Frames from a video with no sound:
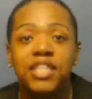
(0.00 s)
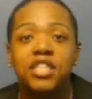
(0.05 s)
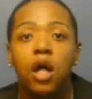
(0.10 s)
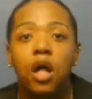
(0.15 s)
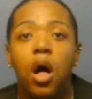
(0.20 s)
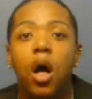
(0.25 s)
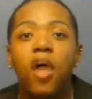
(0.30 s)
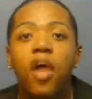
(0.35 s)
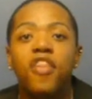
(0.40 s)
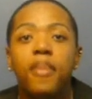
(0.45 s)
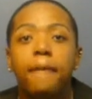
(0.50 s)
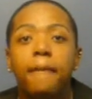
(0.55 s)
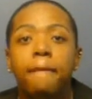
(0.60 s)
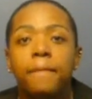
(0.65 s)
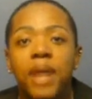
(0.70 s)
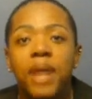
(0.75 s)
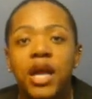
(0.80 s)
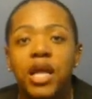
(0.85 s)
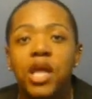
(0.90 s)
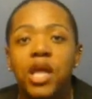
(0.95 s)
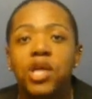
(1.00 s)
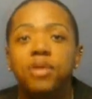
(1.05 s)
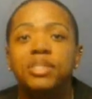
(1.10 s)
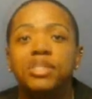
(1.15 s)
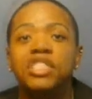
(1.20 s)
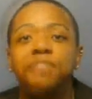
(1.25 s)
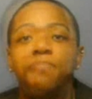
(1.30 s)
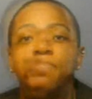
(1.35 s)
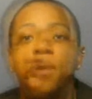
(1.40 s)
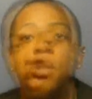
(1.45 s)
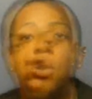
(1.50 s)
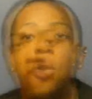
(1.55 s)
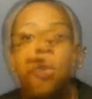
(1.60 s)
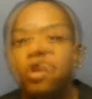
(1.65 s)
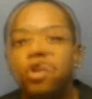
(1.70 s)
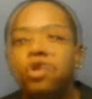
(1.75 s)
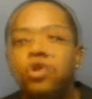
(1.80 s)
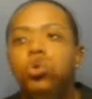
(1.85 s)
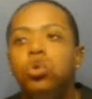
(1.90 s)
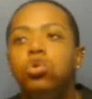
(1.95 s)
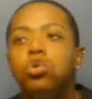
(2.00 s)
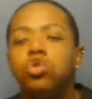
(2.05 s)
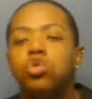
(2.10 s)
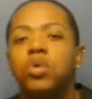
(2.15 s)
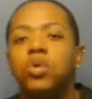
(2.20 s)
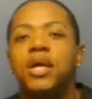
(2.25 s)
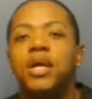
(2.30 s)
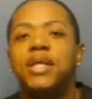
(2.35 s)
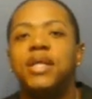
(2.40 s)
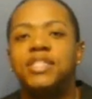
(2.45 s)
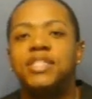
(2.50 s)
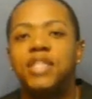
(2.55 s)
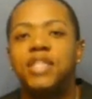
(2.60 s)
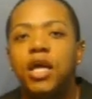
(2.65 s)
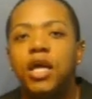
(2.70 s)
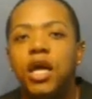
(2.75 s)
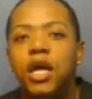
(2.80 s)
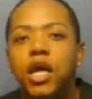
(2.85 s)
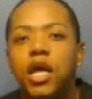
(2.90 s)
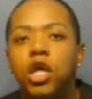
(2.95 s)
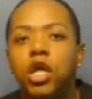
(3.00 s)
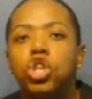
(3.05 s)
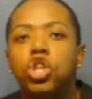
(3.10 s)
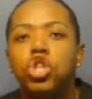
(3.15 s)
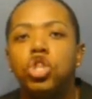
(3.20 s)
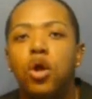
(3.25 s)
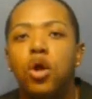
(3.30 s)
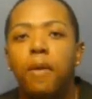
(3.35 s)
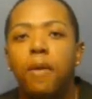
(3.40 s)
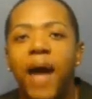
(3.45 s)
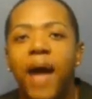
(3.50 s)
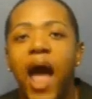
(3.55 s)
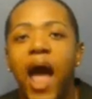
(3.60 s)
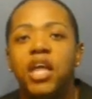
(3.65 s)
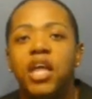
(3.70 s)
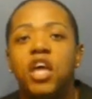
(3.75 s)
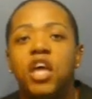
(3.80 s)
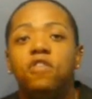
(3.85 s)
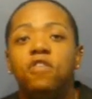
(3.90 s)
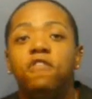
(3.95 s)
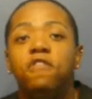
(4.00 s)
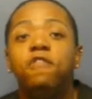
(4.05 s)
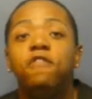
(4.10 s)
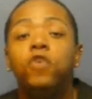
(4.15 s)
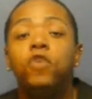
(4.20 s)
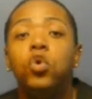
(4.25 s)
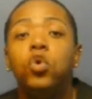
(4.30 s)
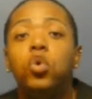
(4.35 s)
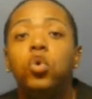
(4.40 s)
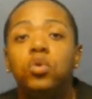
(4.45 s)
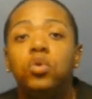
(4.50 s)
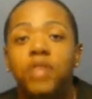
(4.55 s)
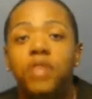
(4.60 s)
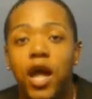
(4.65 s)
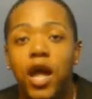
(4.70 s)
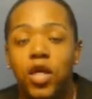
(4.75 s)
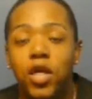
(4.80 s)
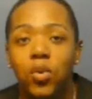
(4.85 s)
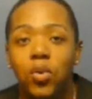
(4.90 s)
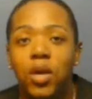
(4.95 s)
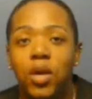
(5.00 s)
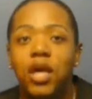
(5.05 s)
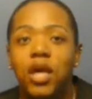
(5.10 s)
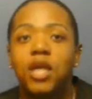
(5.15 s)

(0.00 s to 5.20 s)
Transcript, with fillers: That's all the money you spend on the nutrients into your body and the food that you